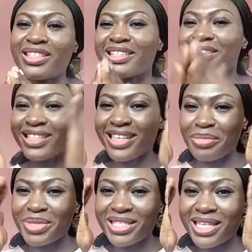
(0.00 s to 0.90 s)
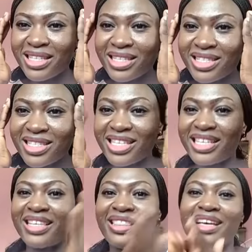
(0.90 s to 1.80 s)
so that there can be
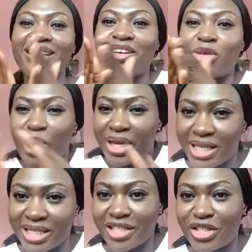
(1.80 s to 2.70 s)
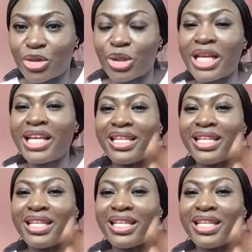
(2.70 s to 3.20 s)
sanity in that organization,